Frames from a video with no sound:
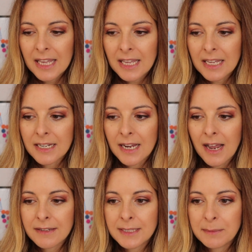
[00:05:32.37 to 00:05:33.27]
It
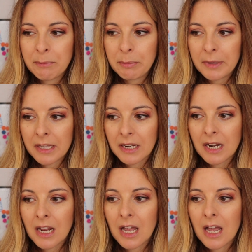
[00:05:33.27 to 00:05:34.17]
has
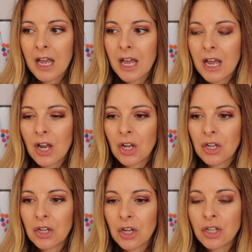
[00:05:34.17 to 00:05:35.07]
been
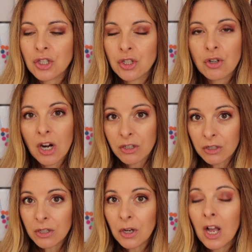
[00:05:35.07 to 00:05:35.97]
a
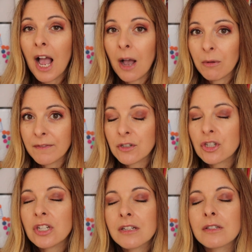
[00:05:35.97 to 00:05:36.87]
struggle. However,
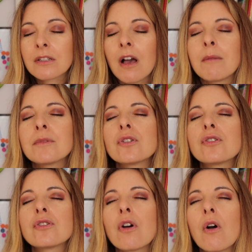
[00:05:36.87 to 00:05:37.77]
she has come
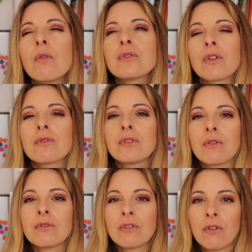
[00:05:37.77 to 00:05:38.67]
so
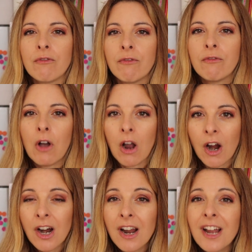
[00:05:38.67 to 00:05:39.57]

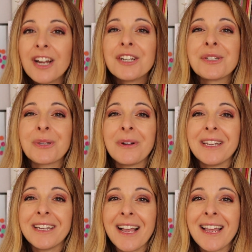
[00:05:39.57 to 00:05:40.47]
far. So
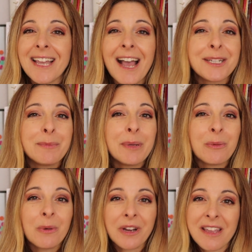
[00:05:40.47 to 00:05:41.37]
it has
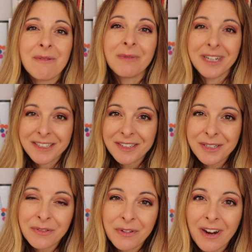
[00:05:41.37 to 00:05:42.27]
been working
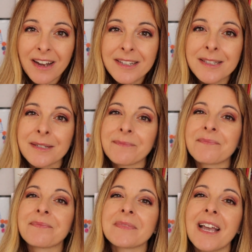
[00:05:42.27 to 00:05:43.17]
wonders for us.
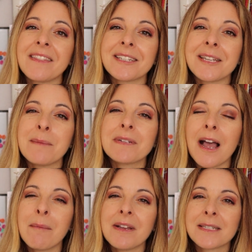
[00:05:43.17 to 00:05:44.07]
At the same
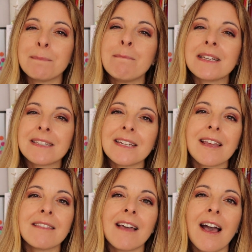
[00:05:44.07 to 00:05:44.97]
time, it's
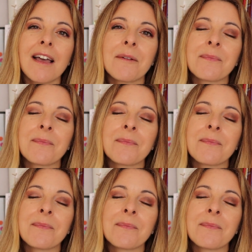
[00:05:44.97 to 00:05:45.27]
missing that